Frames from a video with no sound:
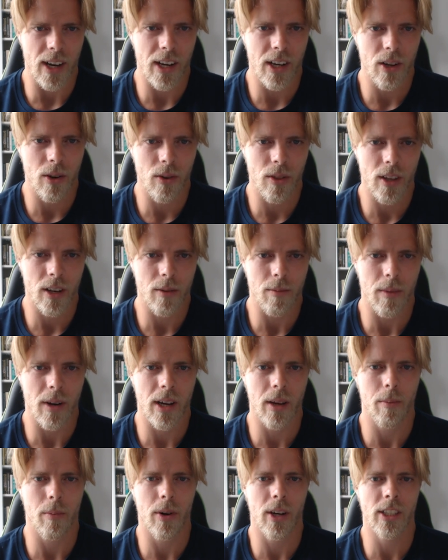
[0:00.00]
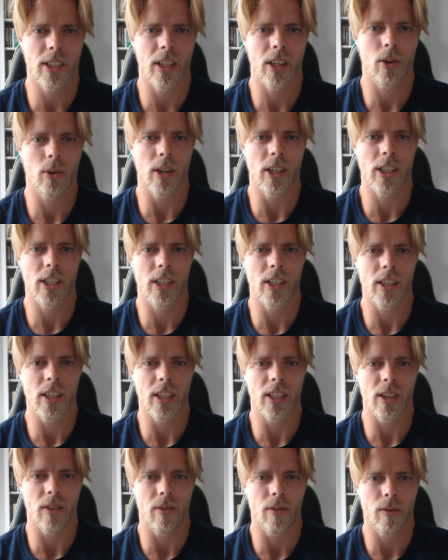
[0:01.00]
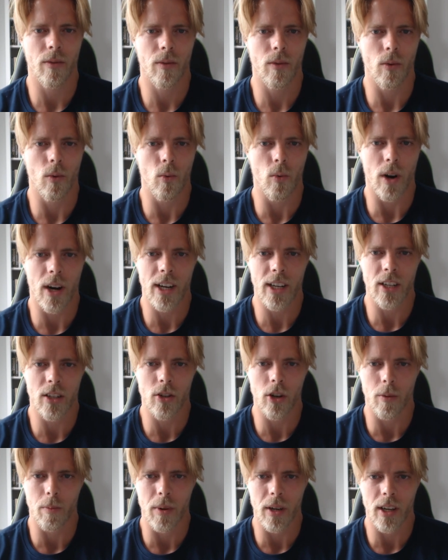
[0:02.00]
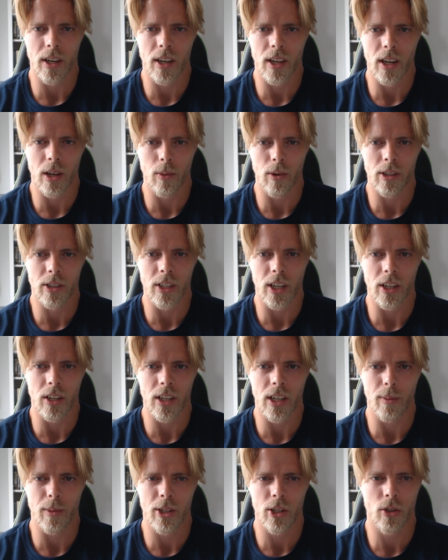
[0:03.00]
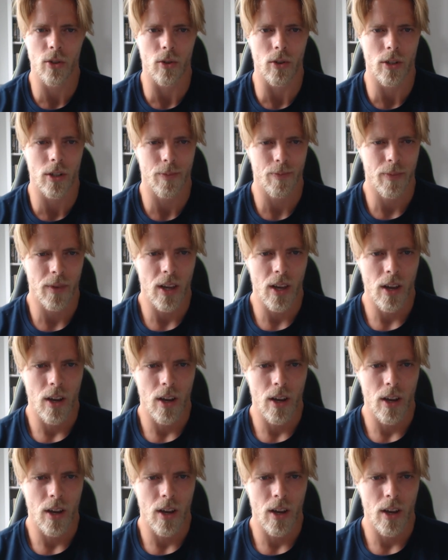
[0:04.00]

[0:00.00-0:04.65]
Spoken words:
I know that my present question is a wide topic and I will try to keep it short.